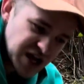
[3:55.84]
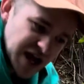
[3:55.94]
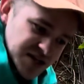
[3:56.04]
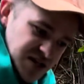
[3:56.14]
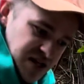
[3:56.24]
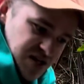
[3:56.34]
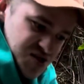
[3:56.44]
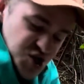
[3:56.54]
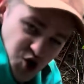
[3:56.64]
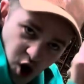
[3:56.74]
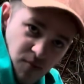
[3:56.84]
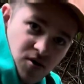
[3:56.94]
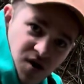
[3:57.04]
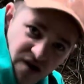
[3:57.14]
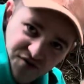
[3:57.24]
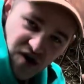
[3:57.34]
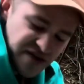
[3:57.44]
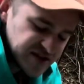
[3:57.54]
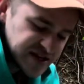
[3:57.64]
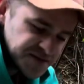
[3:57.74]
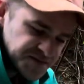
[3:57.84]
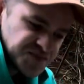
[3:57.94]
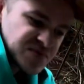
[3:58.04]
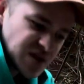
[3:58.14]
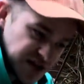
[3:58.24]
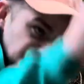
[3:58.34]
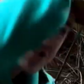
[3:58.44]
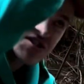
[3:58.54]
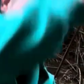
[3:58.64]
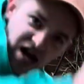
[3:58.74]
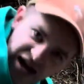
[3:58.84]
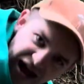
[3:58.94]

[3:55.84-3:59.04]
has the normal of gravity, as in this entire